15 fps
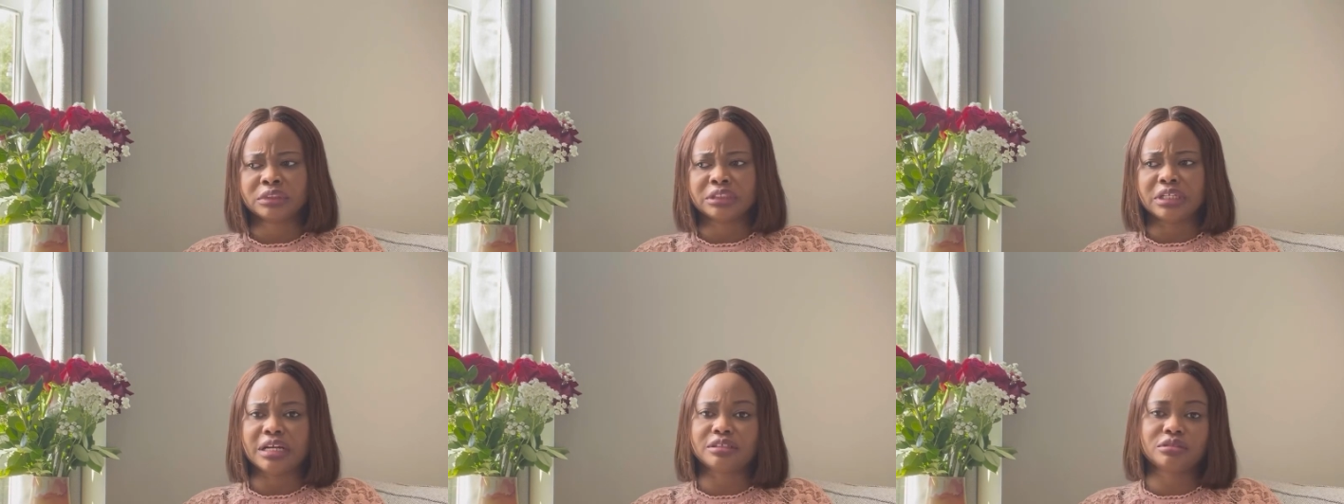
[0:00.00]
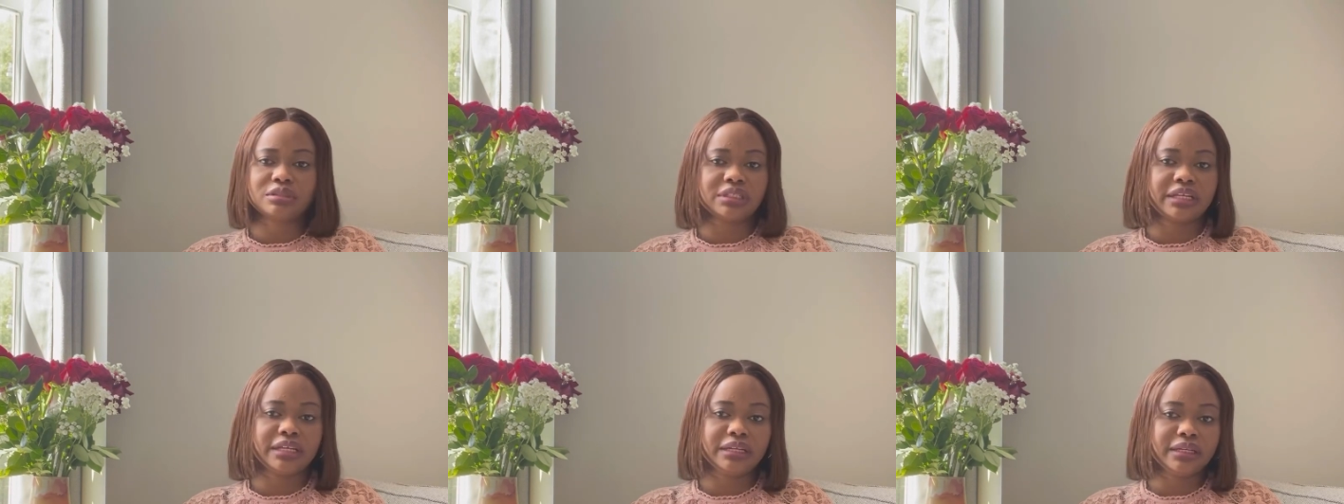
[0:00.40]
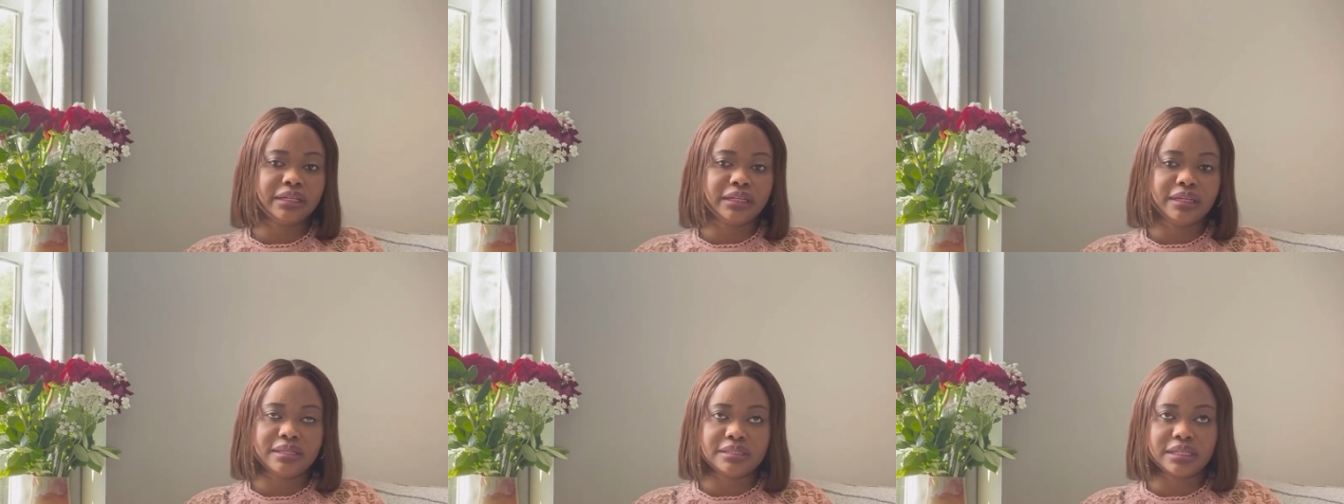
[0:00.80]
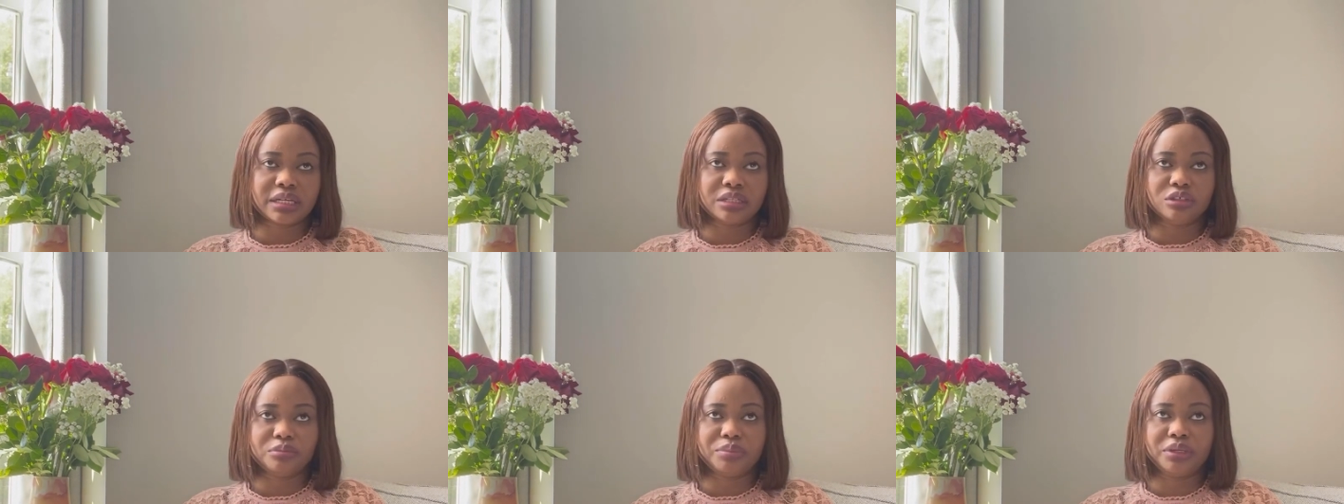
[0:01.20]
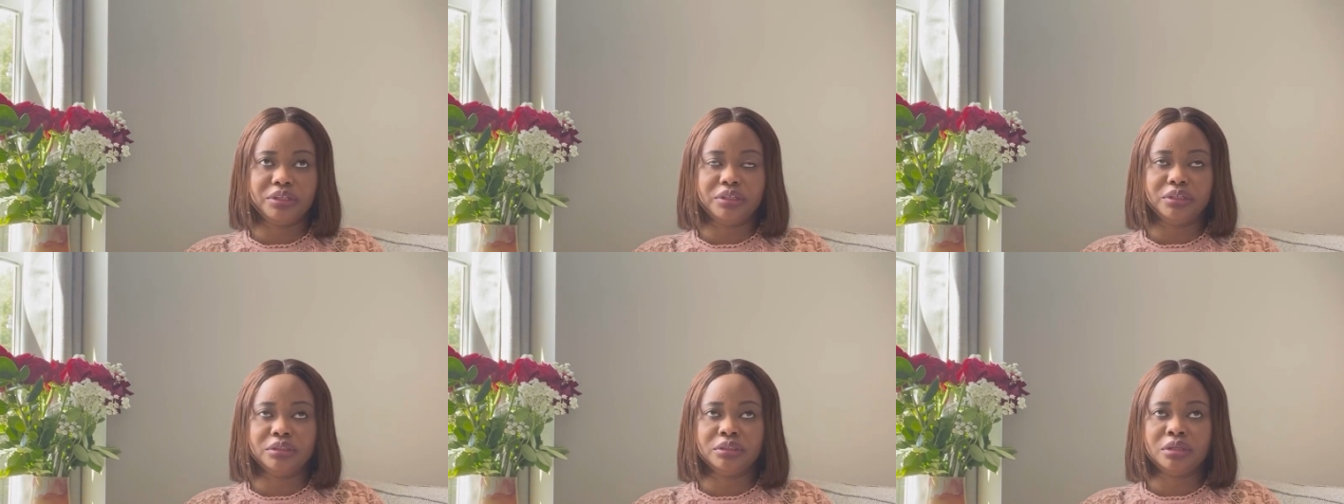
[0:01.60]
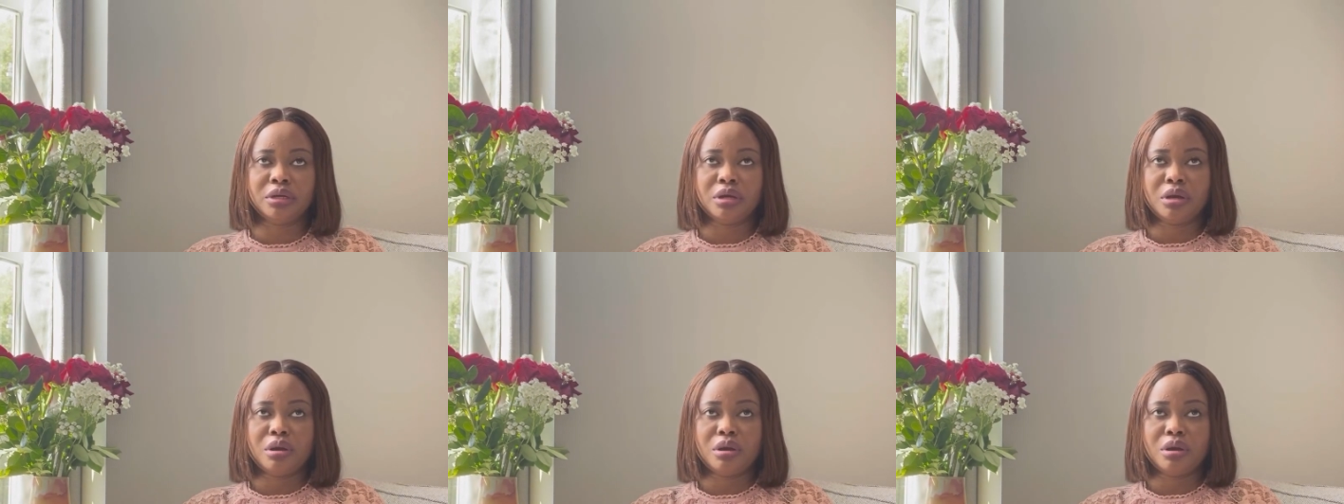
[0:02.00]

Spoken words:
And so to get a second opinion